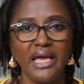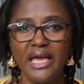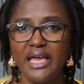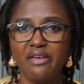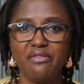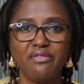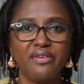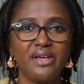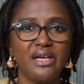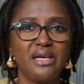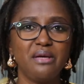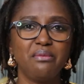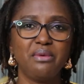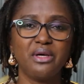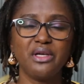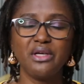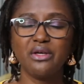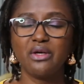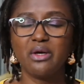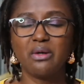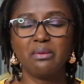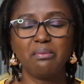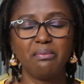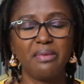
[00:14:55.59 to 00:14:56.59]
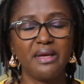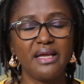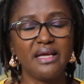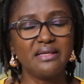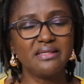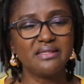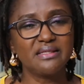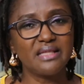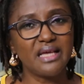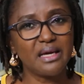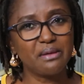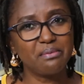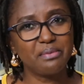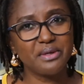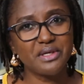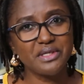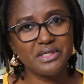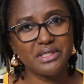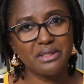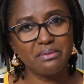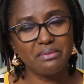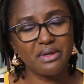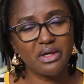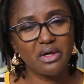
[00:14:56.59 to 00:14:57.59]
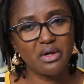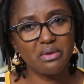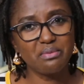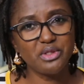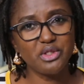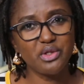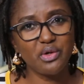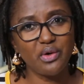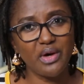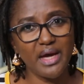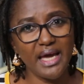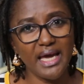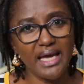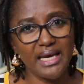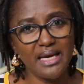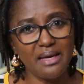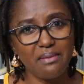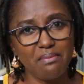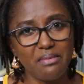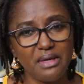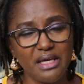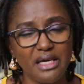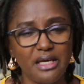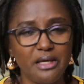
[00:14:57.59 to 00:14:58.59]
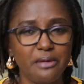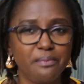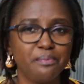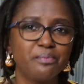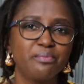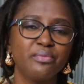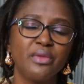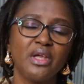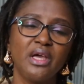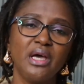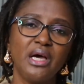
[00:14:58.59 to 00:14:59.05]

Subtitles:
If anybody complains, that person becomes your enemy.